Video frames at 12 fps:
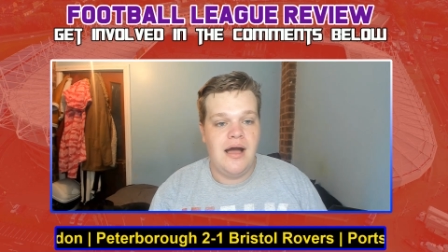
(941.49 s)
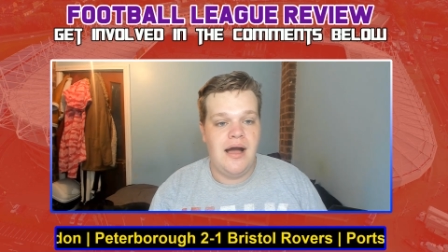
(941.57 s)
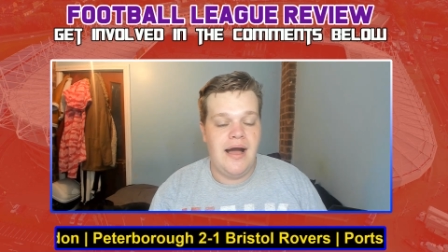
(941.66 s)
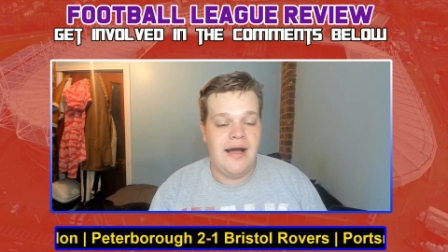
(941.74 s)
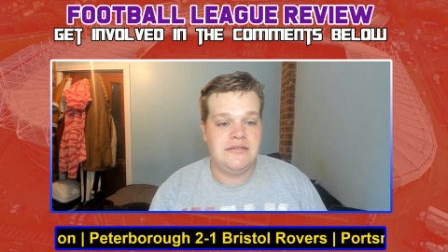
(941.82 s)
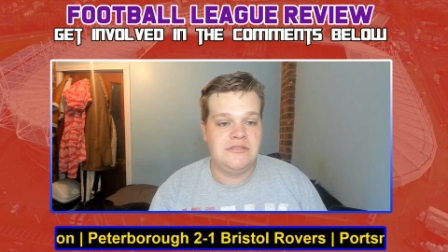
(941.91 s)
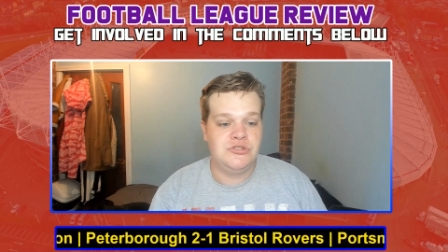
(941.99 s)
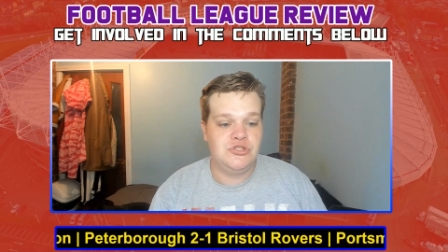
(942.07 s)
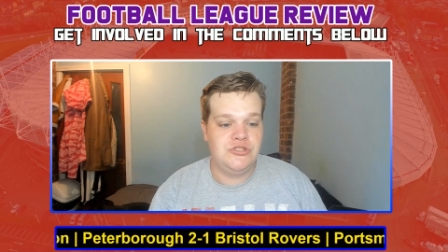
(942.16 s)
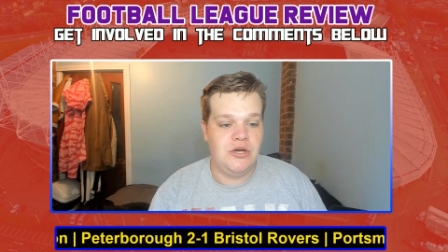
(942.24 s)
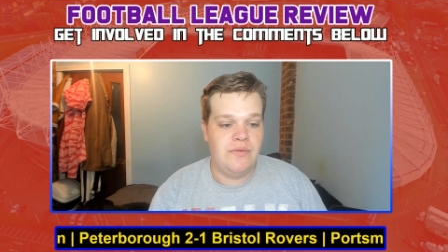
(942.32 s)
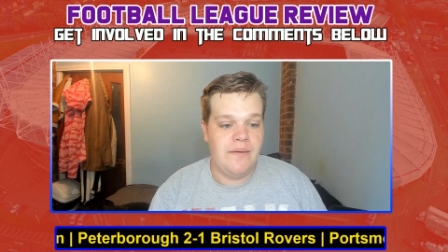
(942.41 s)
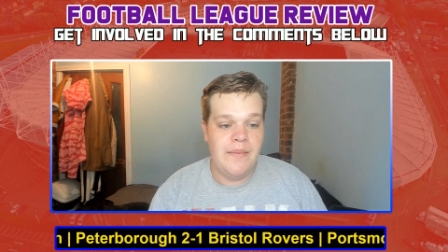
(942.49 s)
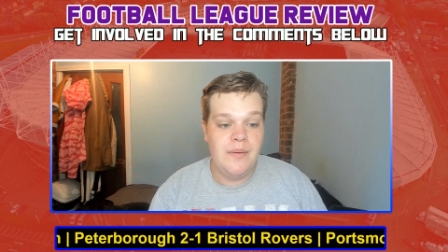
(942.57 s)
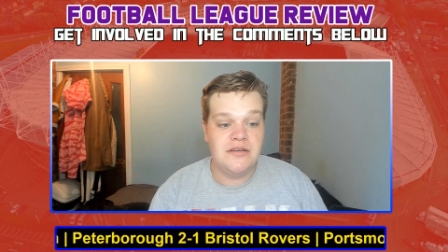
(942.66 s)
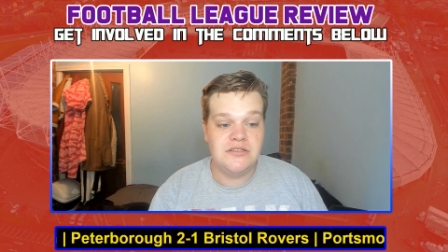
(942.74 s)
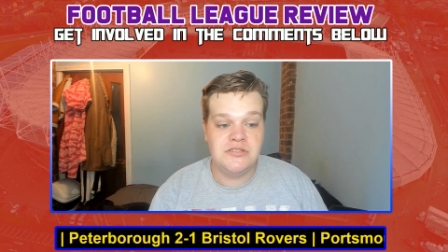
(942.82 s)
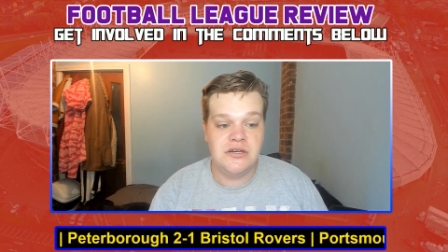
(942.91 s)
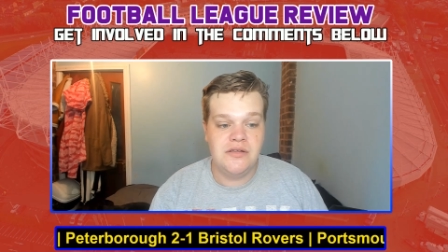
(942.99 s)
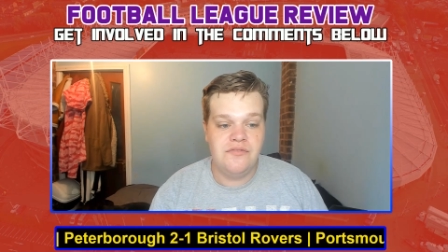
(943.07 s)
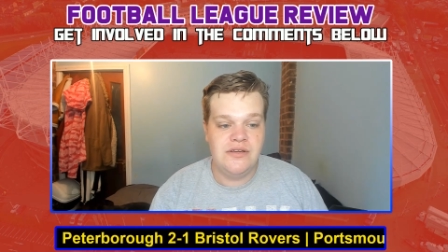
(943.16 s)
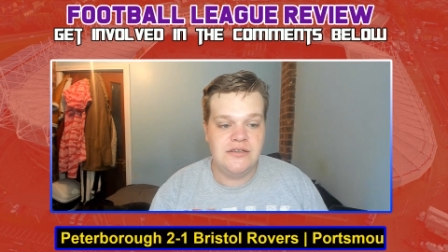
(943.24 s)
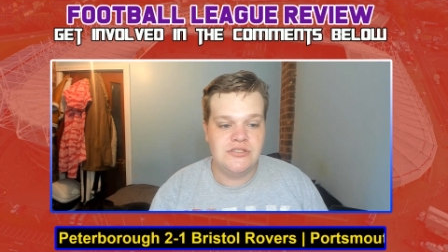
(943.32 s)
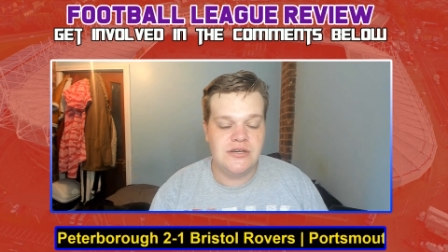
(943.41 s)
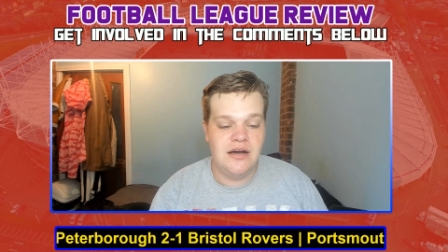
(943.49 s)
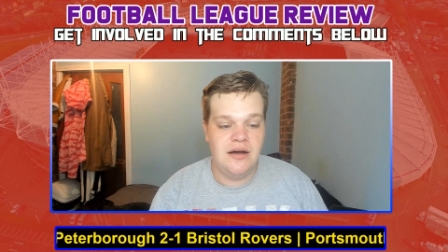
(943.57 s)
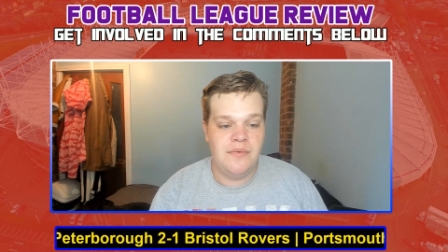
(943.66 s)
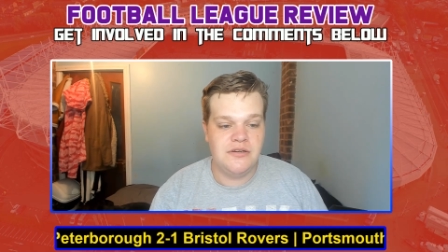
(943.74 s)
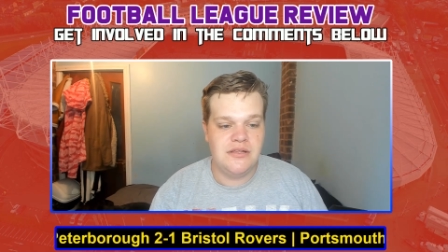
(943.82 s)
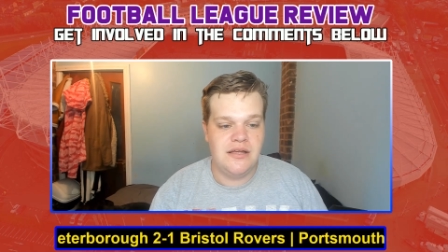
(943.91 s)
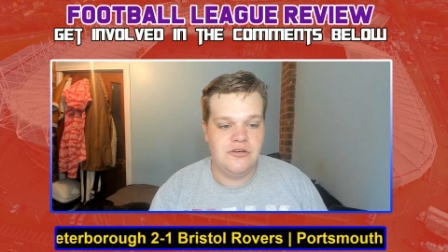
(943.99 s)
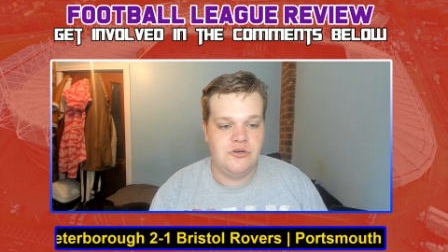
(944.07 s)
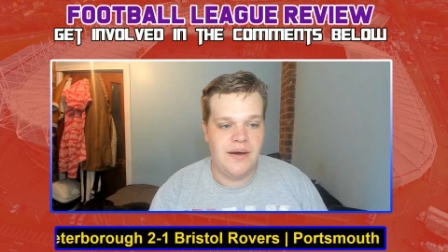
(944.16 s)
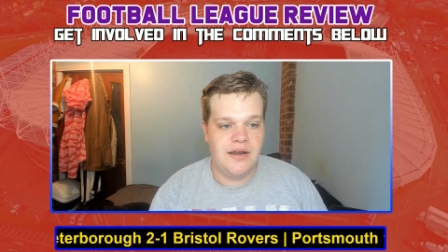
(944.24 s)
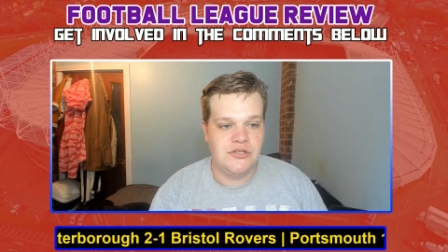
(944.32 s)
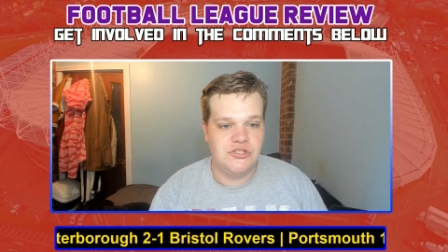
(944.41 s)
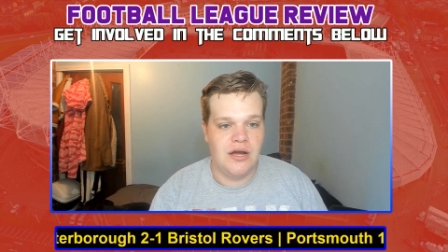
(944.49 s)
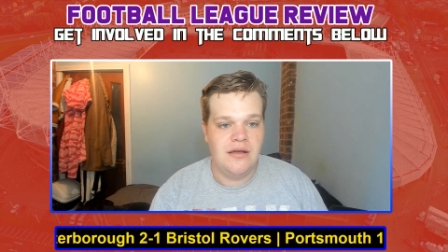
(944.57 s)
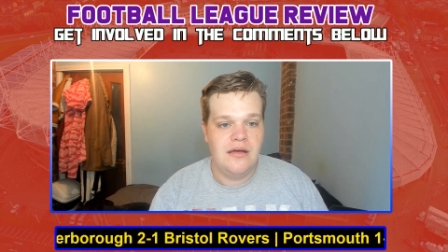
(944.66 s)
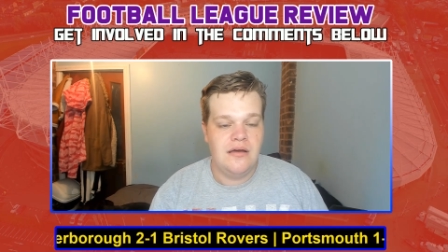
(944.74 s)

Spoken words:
and maybe that's a sign of things to come under their new manager.